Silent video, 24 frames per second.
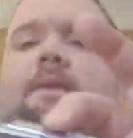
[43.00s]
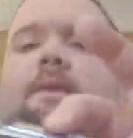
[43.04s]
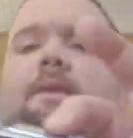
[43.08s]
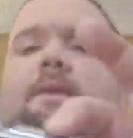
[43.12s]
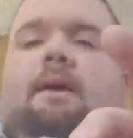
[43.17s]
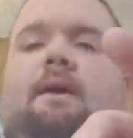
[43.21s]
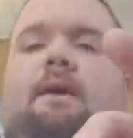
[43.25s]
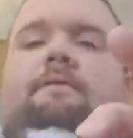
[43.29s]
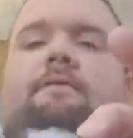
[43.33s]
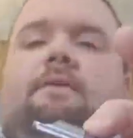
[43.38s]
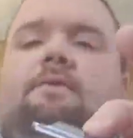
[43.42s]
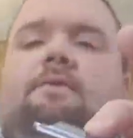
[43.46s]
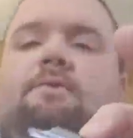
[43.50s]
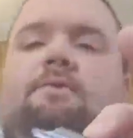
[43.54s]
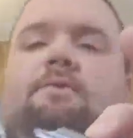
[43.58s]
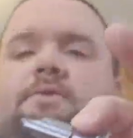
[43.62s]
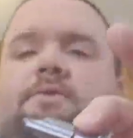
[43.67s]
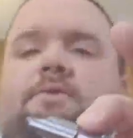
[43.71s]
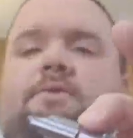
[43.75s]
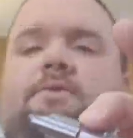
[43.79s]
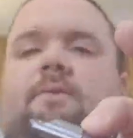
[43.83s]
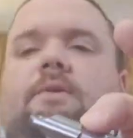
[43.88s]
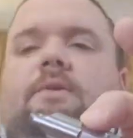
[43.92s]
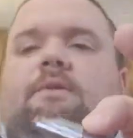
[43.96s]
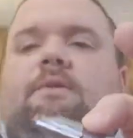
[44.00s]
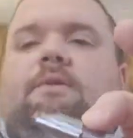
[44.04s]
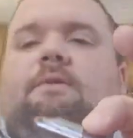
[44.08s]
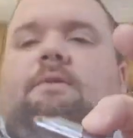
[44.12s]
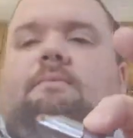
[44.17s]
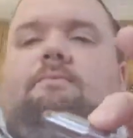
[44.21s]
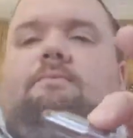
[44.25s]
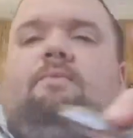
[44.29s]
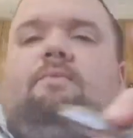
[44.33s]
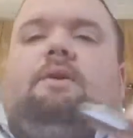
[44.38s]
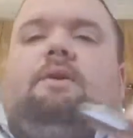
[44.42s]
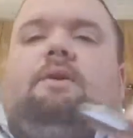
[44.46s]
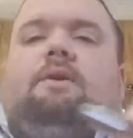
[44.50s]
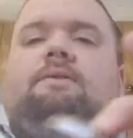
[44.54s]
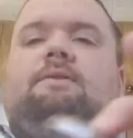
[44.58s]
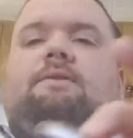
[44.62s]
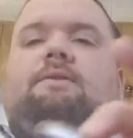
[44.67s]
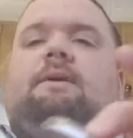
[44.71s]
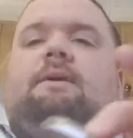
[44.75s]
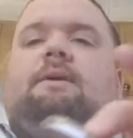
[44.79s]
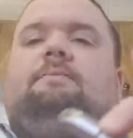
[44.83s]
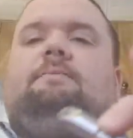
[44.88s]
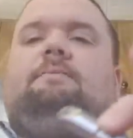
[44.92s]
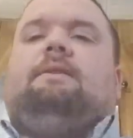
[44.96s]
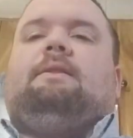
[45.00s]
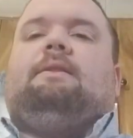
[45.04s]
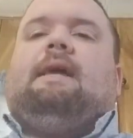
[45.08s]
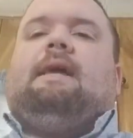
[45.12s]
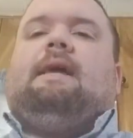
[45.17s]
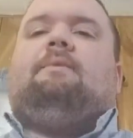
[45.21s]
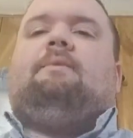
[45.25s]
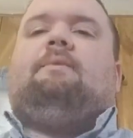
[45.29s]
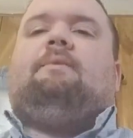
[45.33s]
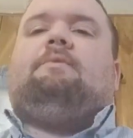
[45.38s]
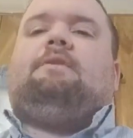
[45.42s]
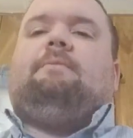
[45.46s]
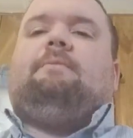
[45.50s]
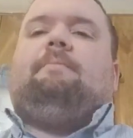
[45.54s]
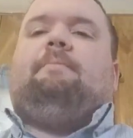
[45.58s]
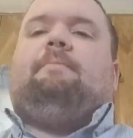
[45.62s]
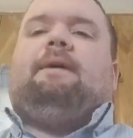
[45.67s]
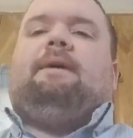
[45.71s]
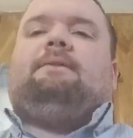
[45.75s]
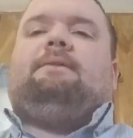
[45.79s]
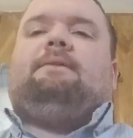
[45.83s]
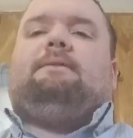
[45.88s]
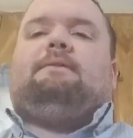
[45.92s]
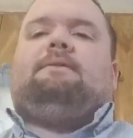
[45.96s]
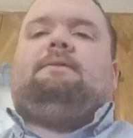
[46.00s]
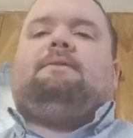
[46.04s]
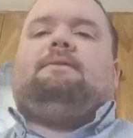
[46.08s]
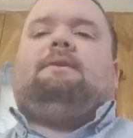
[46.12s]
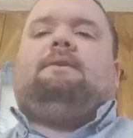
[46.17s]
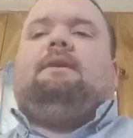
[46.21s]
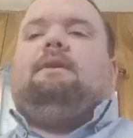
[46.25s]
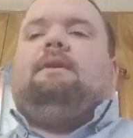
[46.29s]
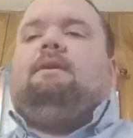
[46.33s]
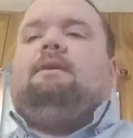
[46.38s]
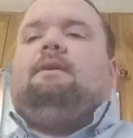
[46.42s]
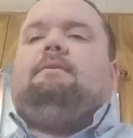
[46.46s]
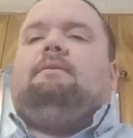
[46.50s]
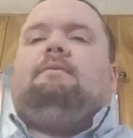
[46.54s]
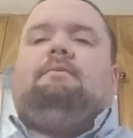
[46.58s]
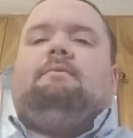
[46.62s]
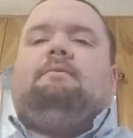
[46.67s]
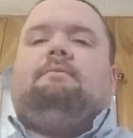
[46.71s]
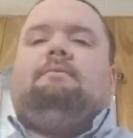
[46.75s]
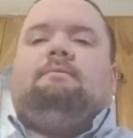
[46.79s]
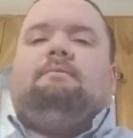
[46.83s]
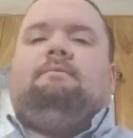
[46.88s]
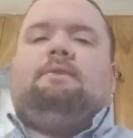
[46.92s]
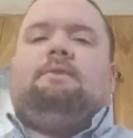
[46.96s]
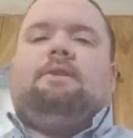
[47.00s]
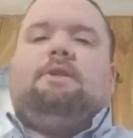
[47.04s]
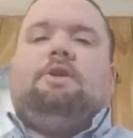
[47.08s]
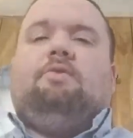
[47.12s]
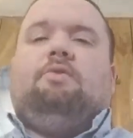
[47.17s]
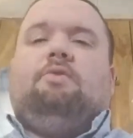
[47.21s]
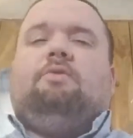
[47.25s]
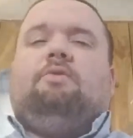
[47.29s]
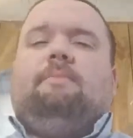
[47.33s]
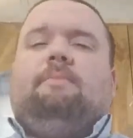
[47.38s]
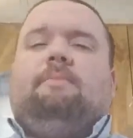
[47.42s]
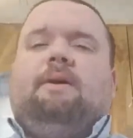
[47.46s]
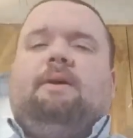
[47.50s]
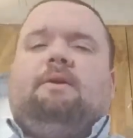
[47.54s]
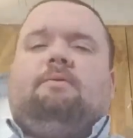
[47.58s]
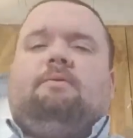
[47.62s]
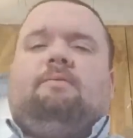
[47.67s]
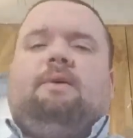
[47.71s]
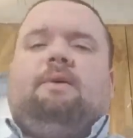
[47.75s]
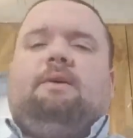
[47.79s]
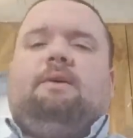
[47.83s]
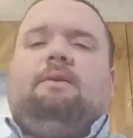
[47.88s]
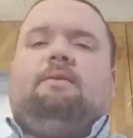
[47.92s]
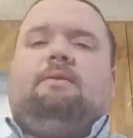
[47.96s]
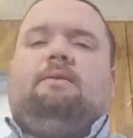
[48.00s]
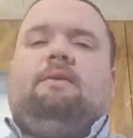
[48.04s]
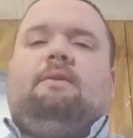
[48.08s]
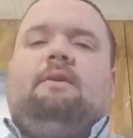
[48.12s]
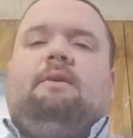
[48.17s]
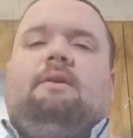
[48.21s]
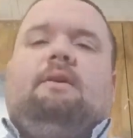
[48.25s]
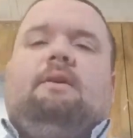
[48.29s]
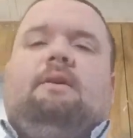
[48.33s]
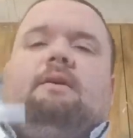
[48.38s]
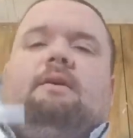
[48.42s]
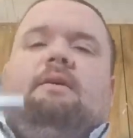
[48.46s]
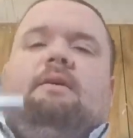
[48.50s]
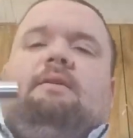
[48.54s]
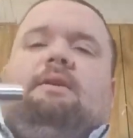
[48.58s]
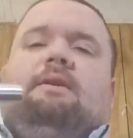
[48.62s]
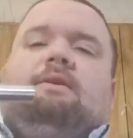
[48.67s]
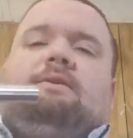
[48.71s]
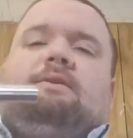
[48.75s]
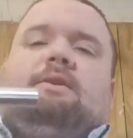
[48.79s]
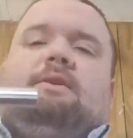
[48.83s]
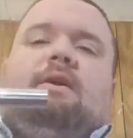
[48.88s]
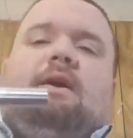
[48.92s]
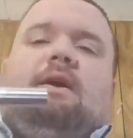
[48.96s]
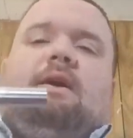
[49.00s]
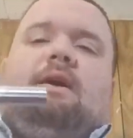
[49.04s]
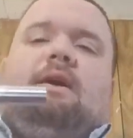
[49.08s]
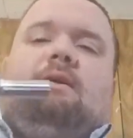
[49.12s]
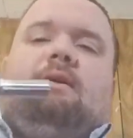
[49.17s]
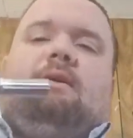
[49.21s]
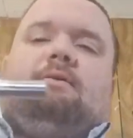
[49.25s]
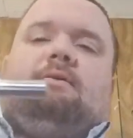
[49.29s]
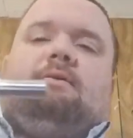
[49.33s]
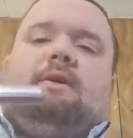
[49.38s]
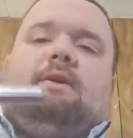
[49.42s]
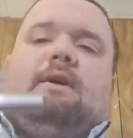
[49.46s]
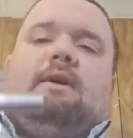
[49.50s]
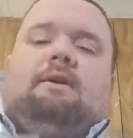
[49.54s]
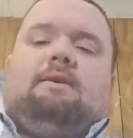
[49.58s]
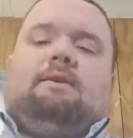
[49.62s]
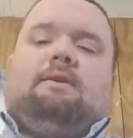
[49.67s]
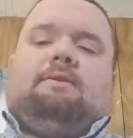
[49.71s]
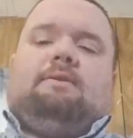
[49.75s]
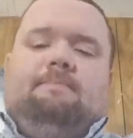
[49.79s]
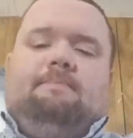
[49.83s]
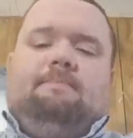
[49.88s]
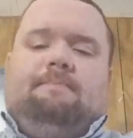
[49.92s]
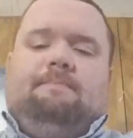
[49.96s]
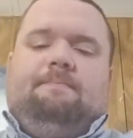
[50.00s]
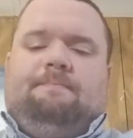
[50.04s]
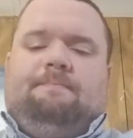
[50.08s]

if you just want something light with the basics in it to do a build with, this thing right here is awesome.